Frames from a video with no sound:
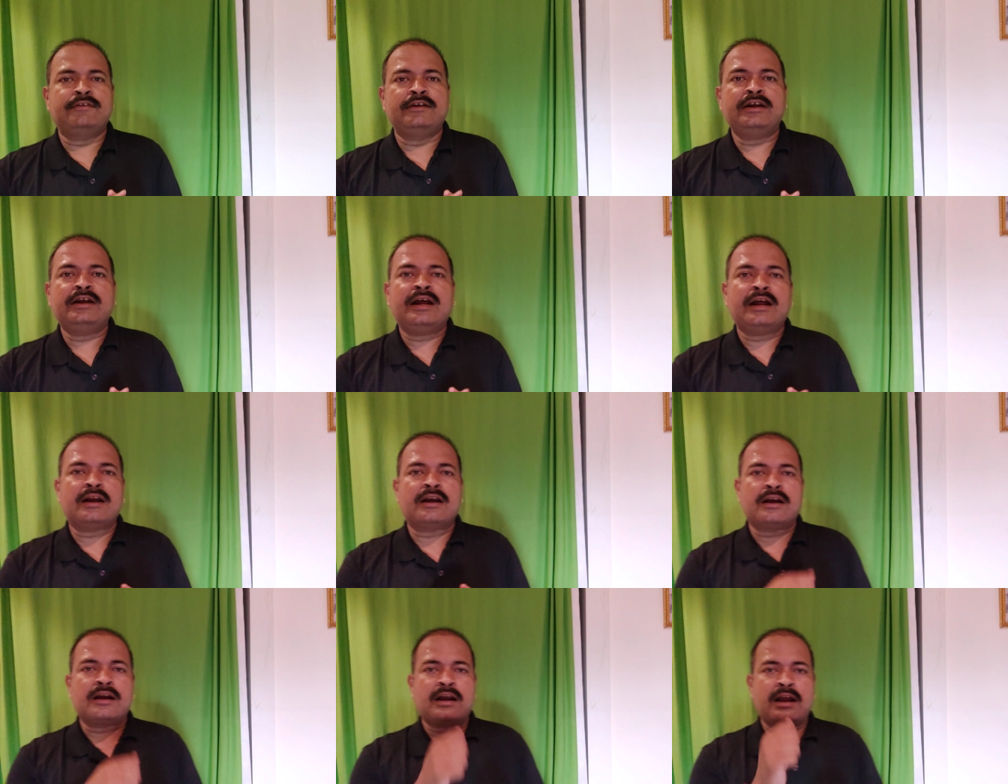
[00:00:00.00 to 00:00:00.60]
we
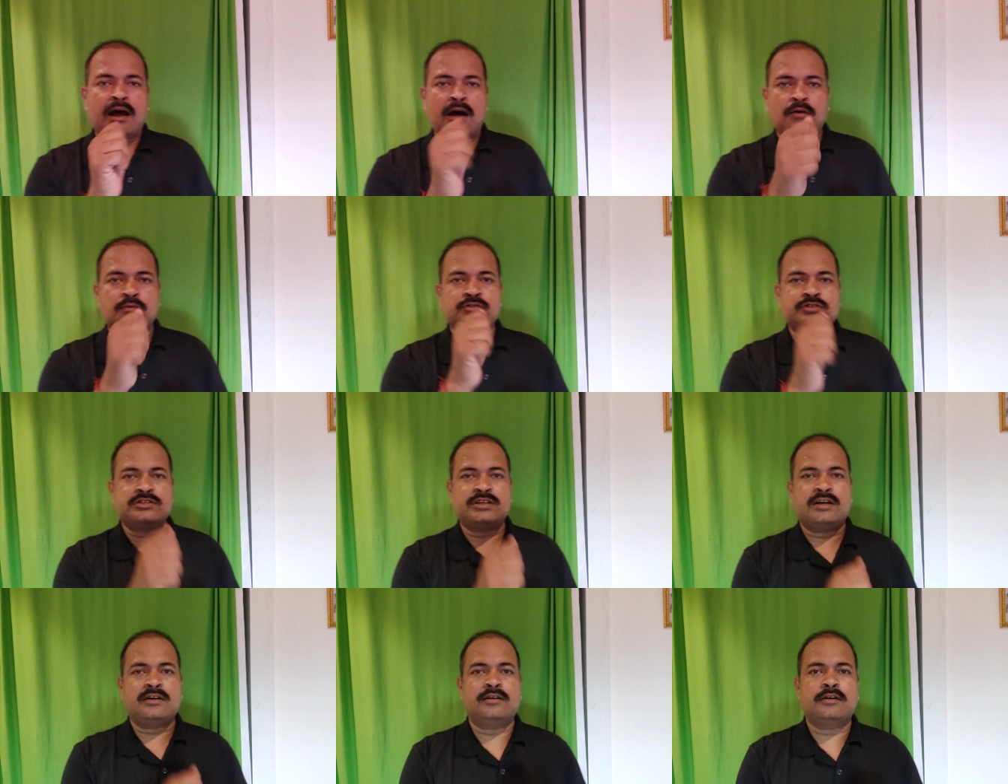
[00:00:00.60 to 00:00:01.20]
can now
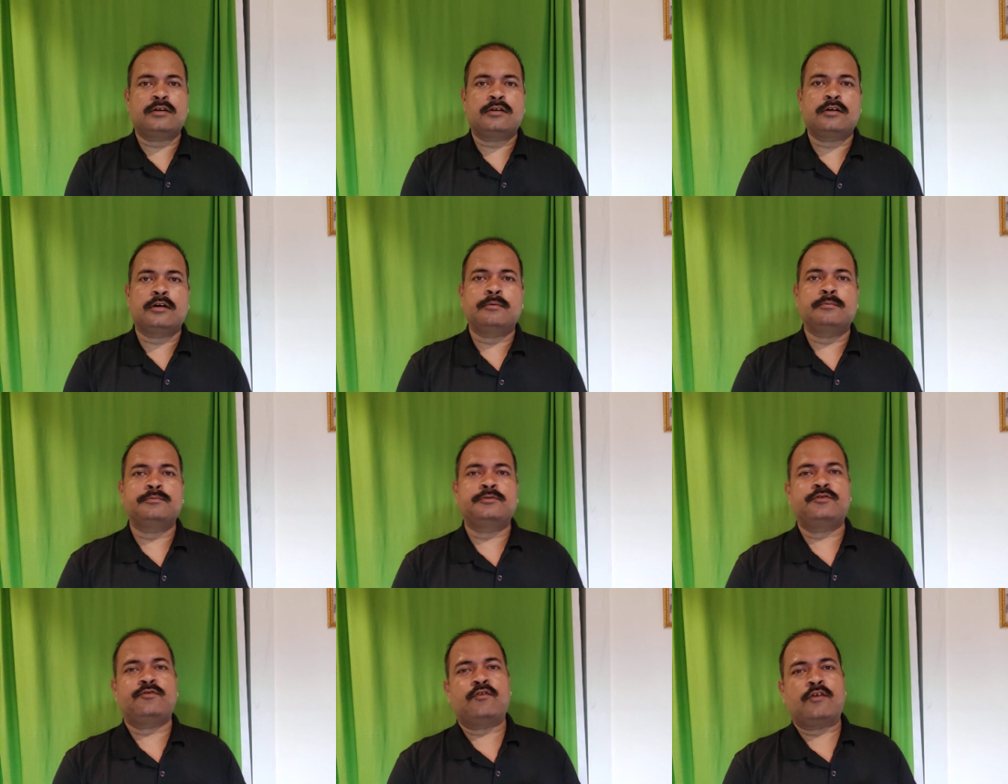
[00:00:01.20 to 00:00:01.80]
set the
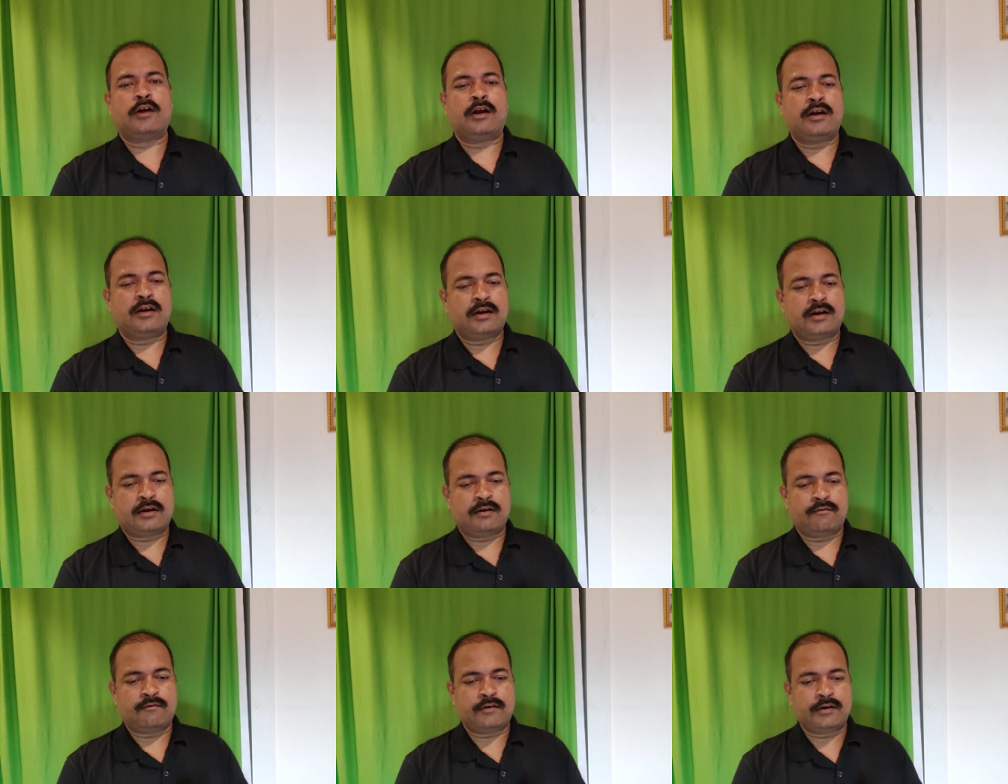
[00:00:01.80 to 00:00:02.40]
terms for our
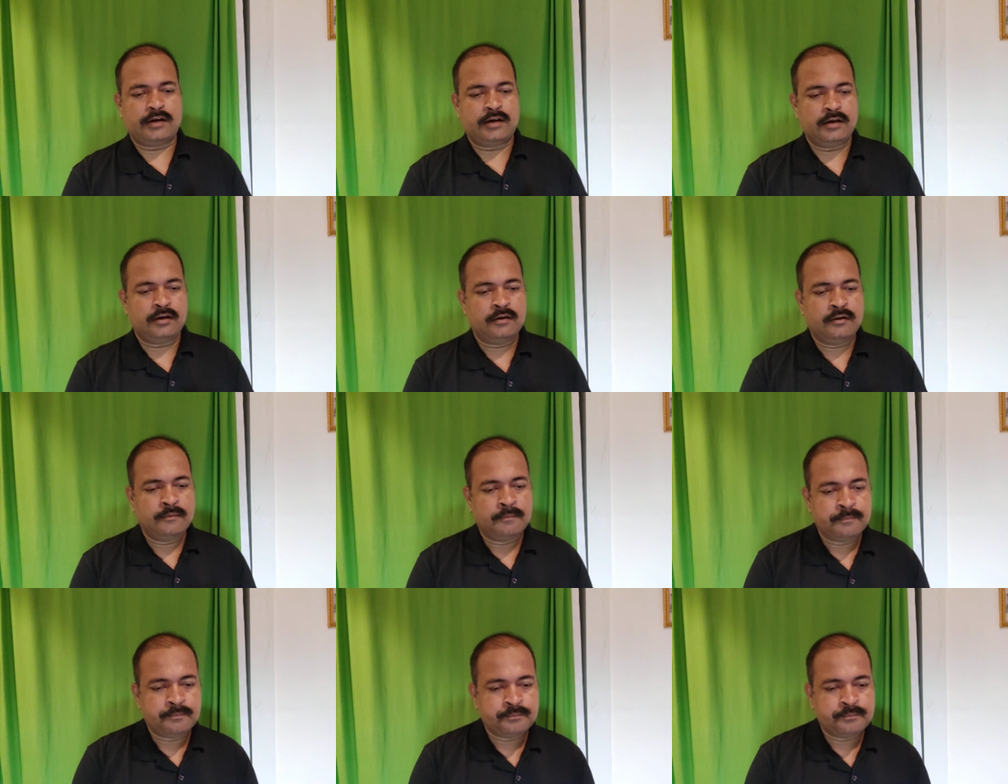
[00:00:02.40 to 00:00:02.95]
recovery.